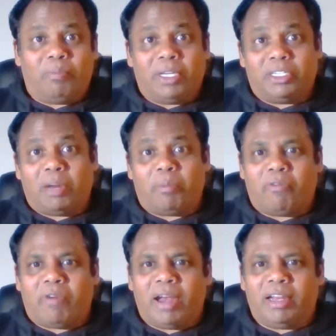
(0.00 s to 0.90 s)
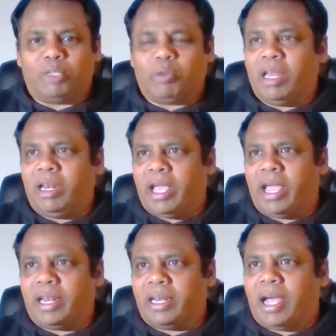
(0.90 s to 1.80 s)
personal profile as well.
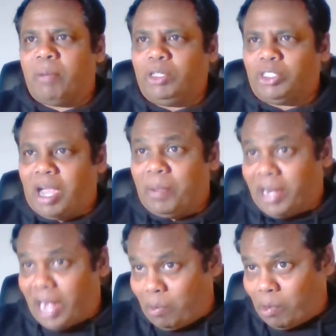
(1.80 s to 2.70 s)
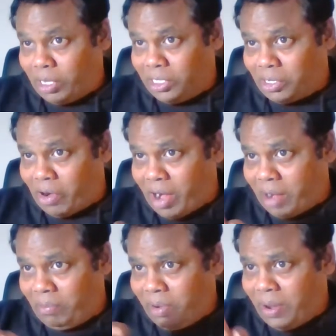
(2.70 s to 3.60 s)
And I'm also coming live on Instagram.